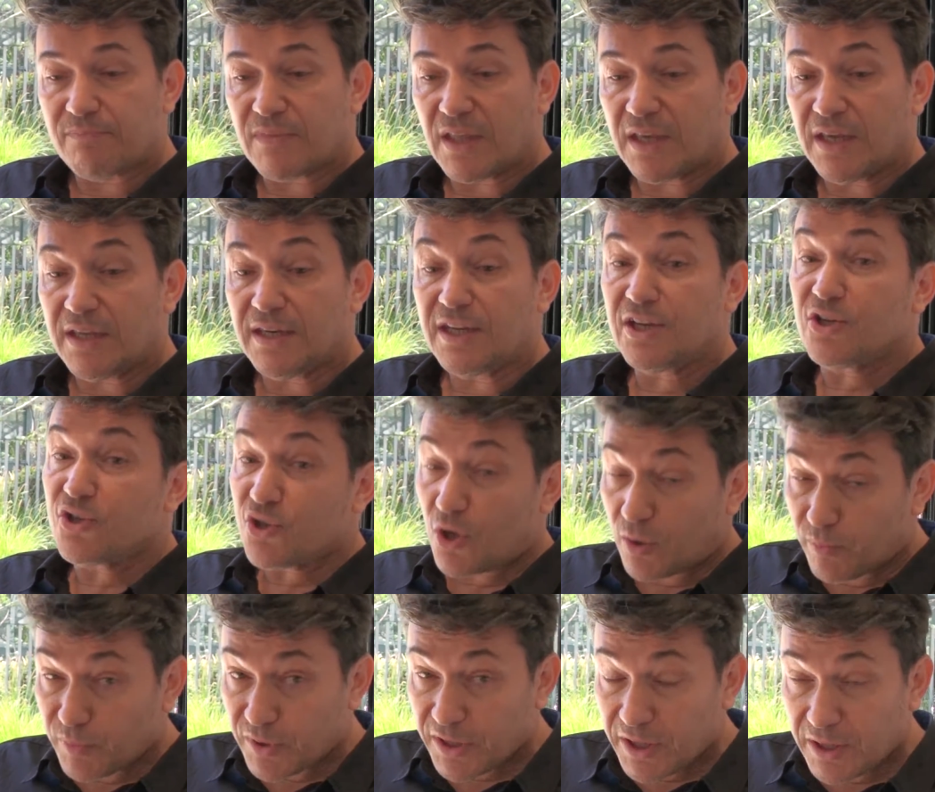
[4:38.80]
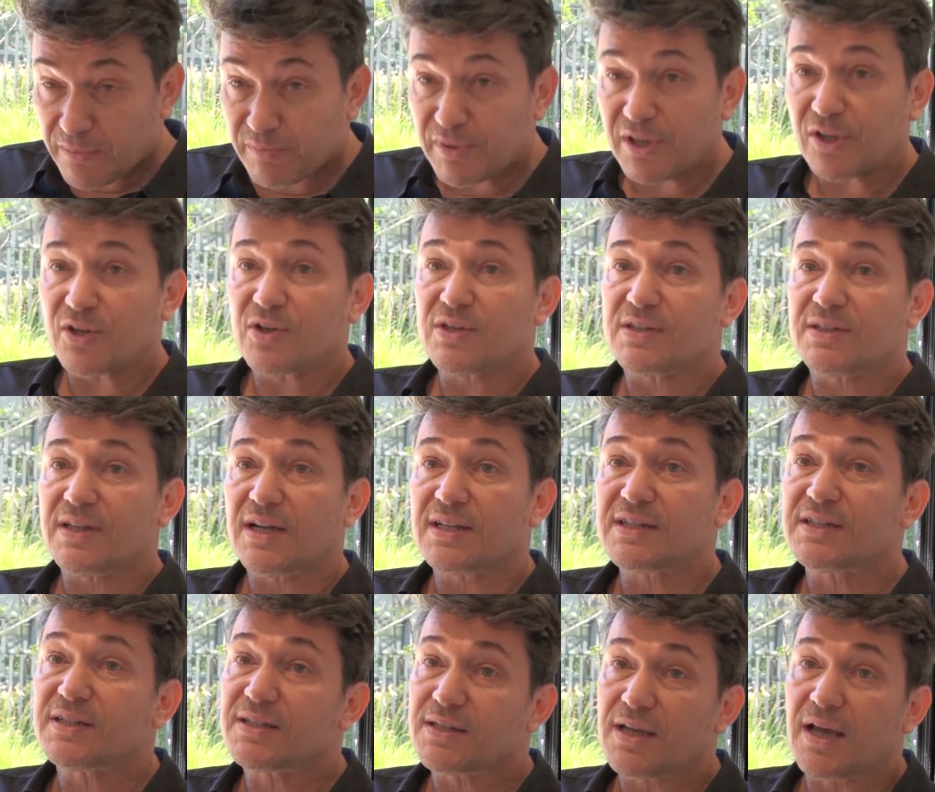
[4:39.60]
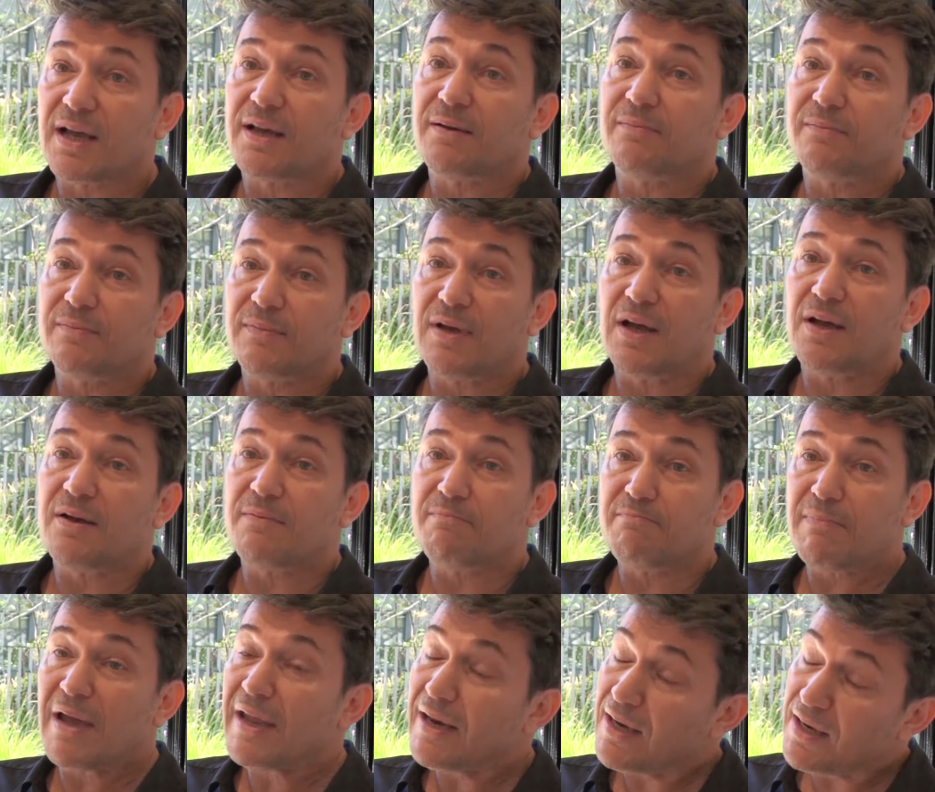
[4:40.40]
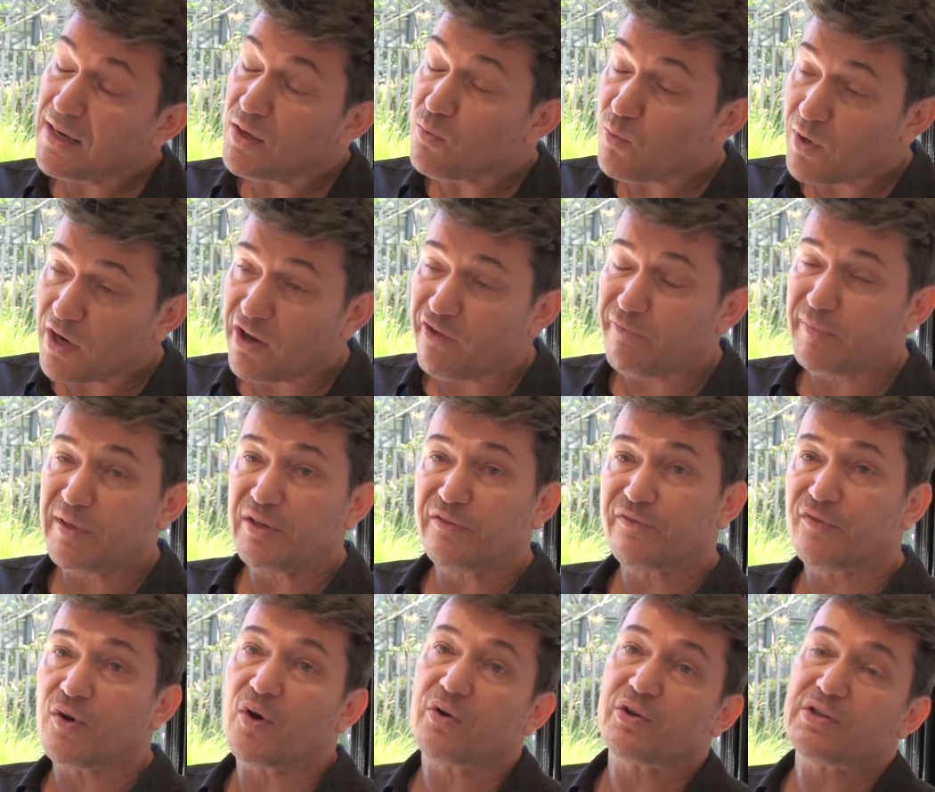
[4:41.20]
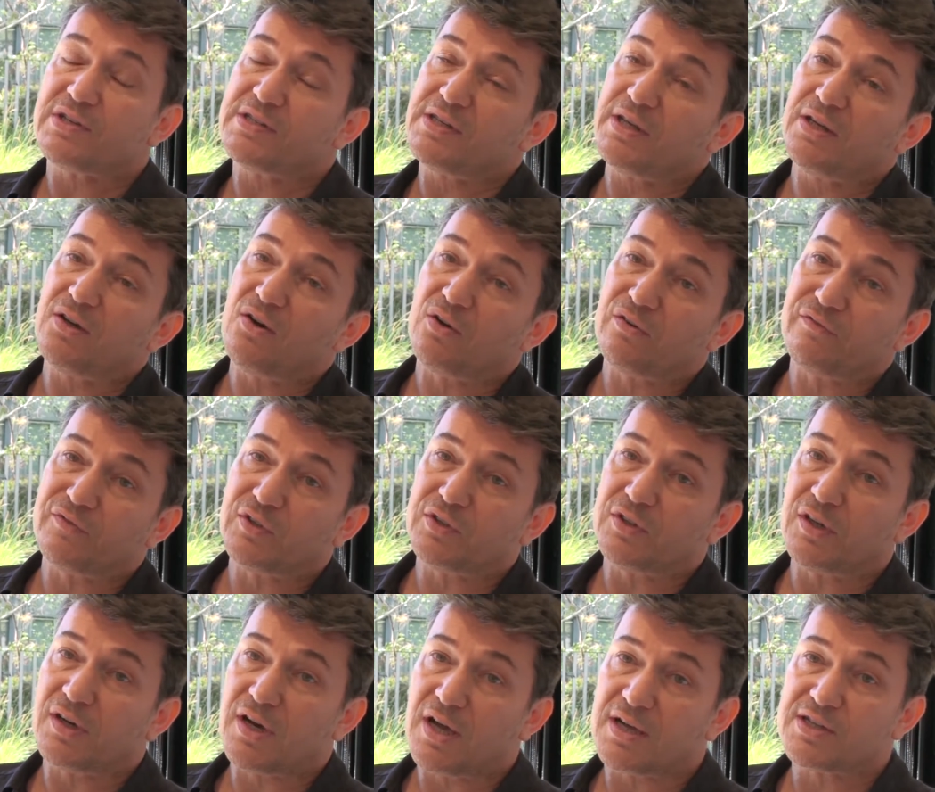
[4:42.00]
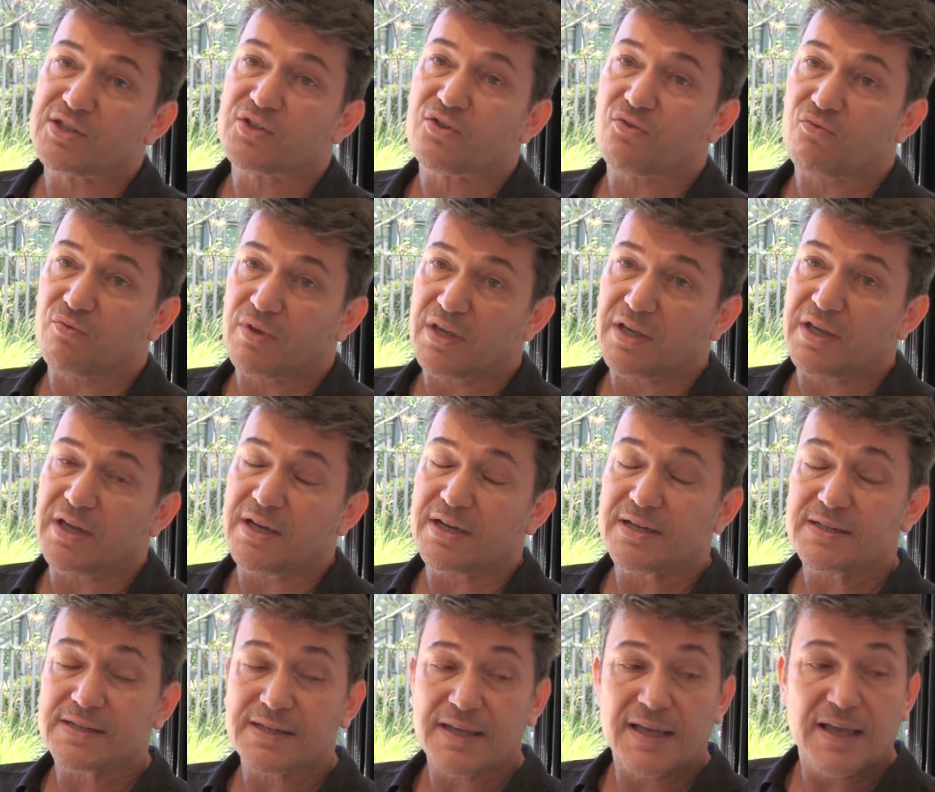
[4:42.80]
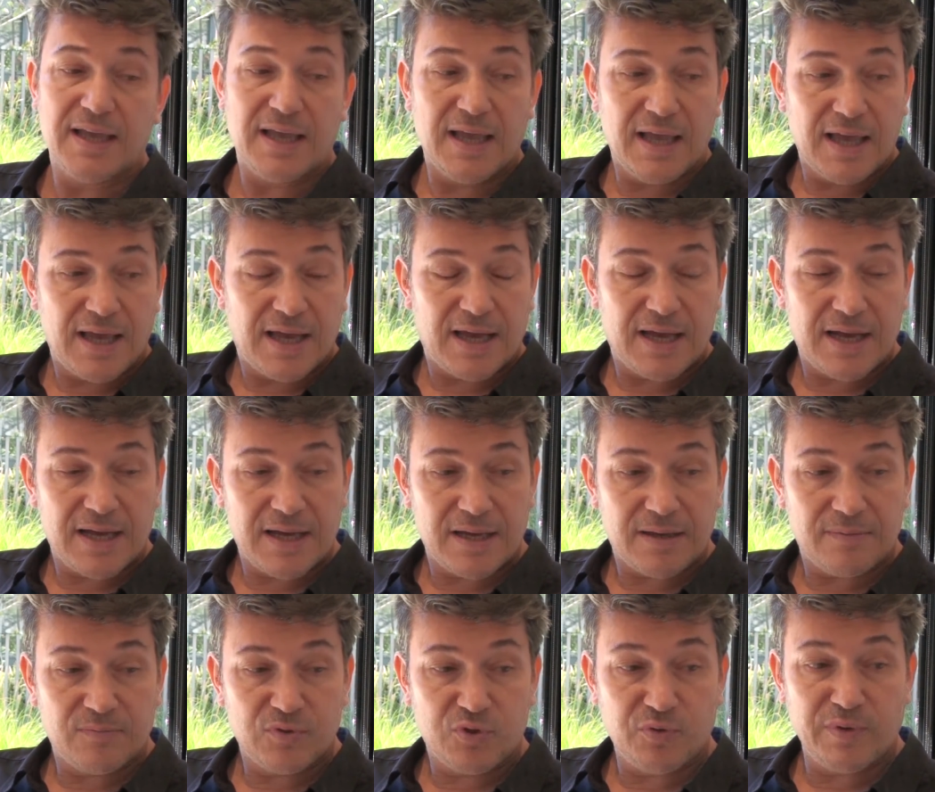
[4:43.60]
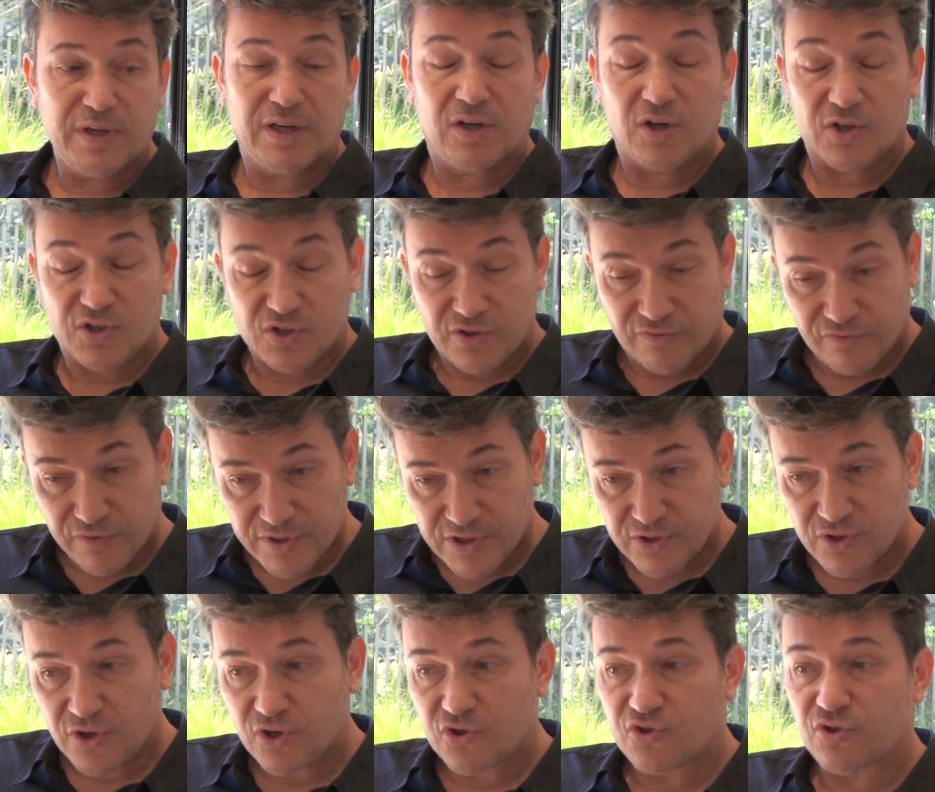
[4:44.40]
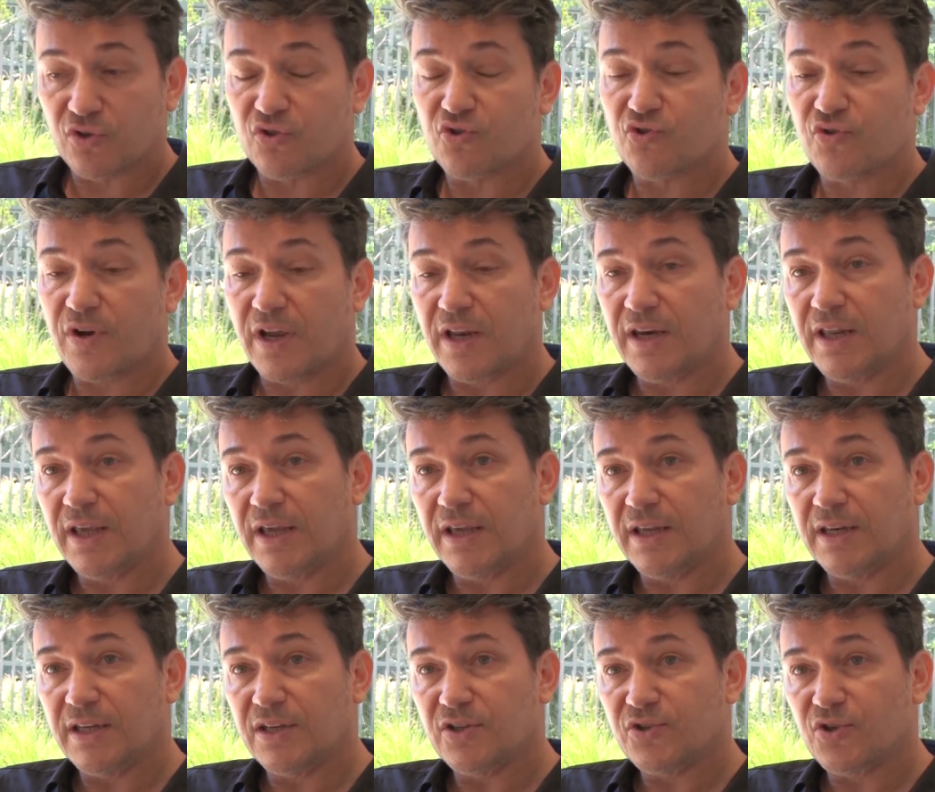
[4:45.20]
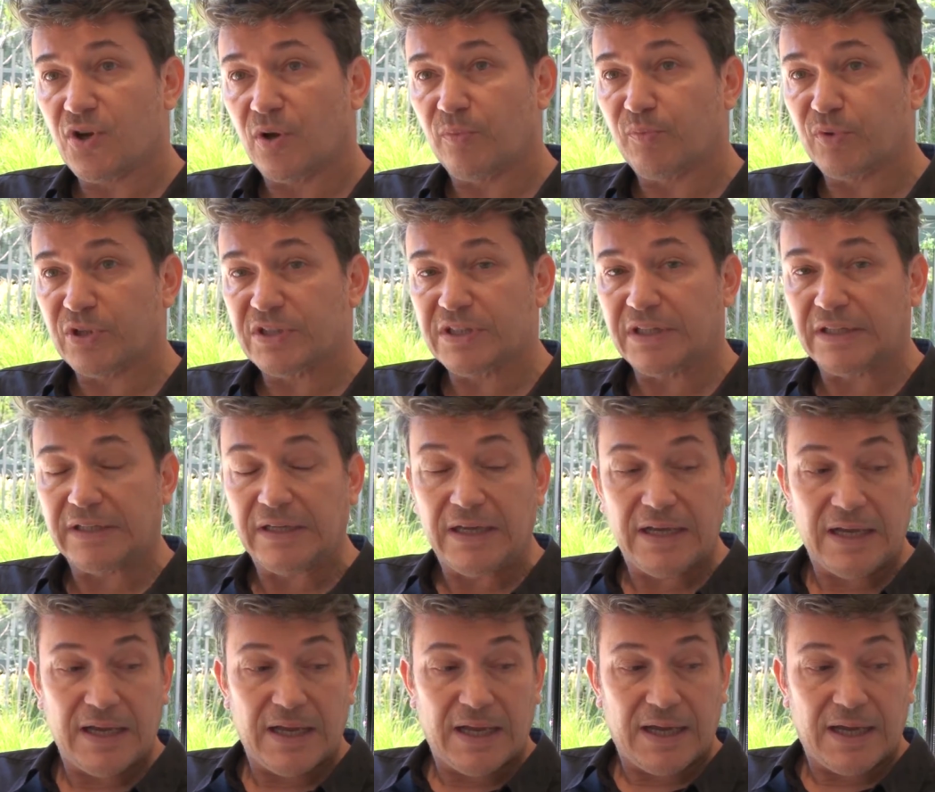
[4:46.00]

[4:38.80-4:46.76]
In interpreting, because that's mainly what I've been focusing on for the last 3 years, doing lots of research on training in interpreting.